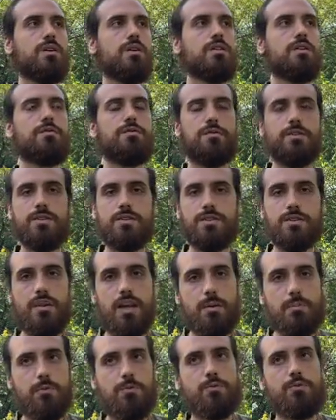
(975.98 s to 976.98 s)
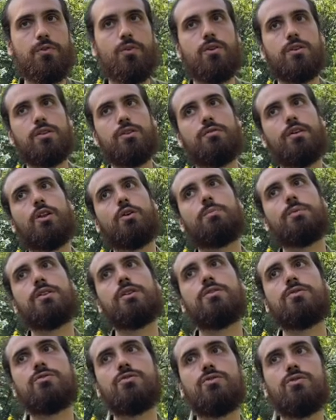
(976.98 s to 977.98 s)
The first step for developing
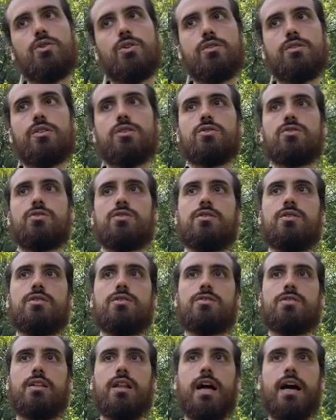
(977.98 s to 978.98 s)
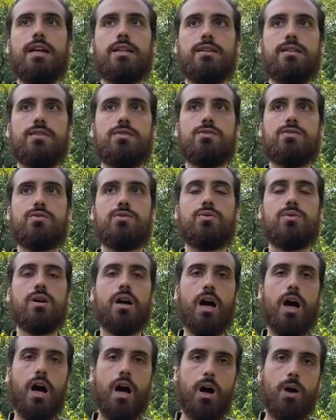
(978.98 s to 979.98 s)
this jyoti, this light, is to
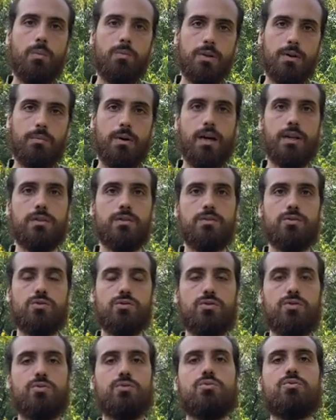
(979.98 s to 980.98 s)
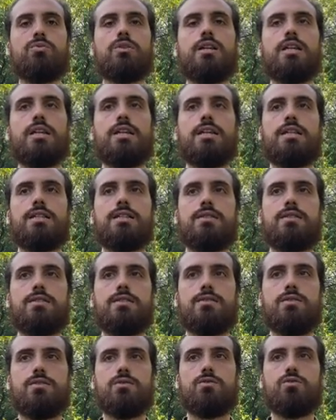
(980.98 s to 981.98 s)
calm the mind, so to
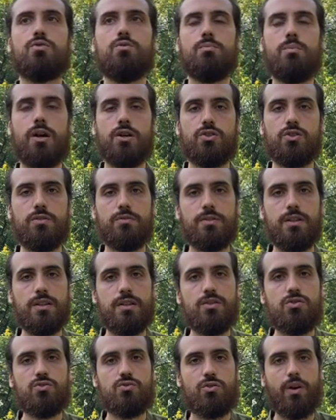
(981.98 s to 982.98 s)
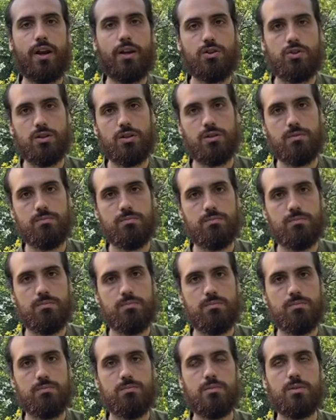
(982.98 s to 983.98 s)
release too much of the distraction.
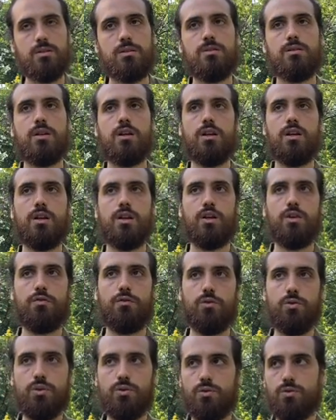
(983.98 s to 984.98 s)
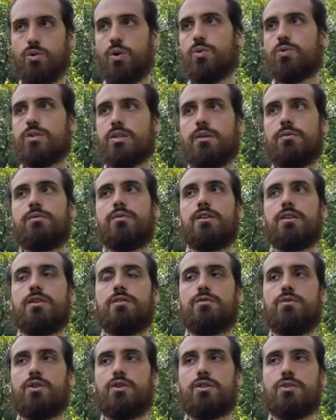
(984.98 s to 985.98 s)
If you want to know something,
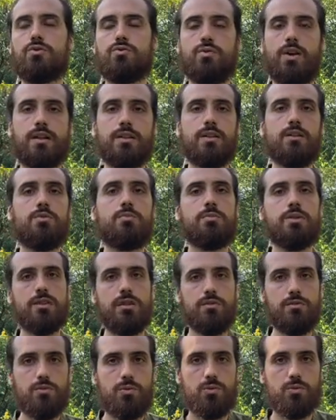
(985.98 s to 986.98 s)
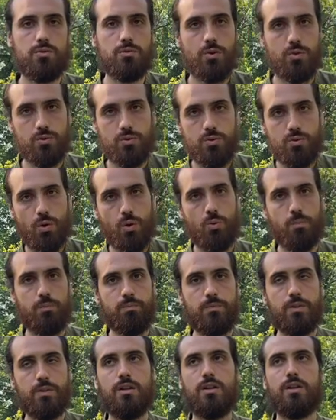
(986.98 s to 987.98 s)
if you're distracted, it will be difficult for you to know.
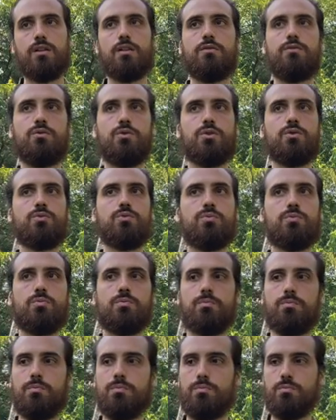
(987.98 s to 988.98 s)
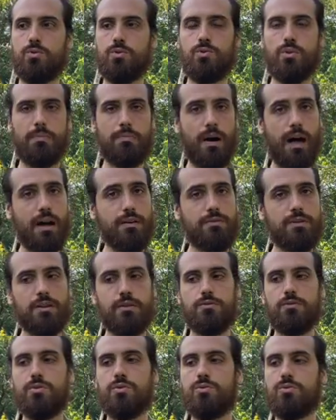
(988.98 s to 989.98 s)
If you want to do a bhavana,
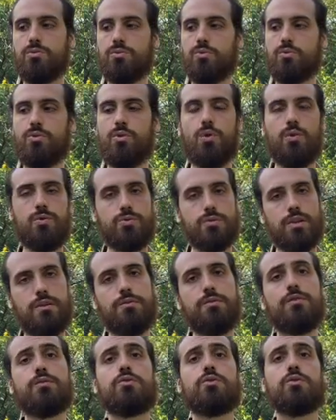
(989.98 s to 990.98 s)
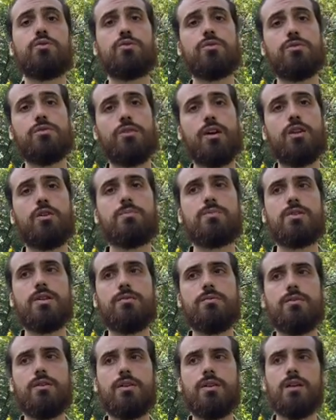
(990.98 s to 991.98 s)
if you want to grow something, if you want to develop
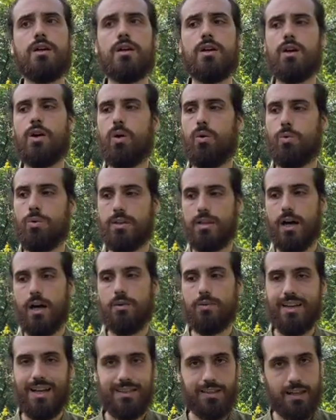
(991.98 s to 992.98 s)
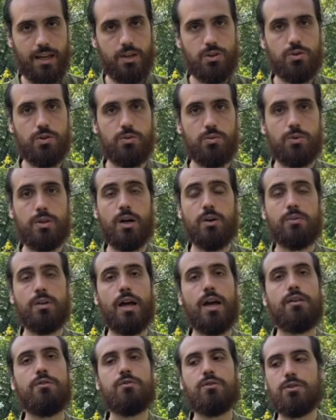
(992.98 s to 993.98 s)
something, without attention, without
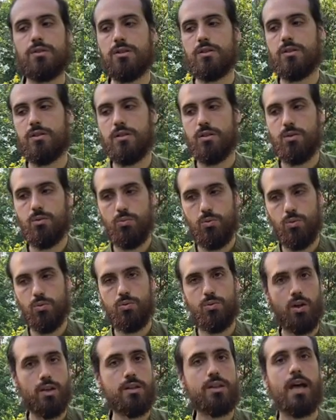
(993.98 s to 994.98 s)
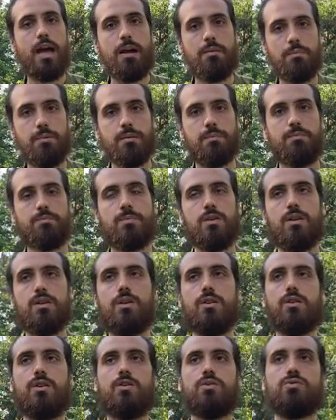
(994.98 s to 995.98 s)
effort, it will not happen.
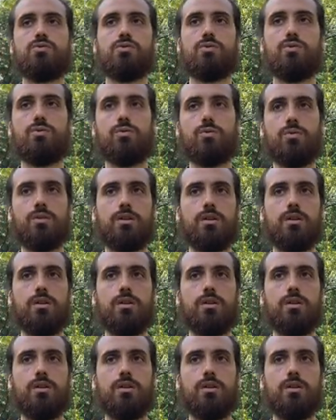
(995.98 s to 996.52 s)
So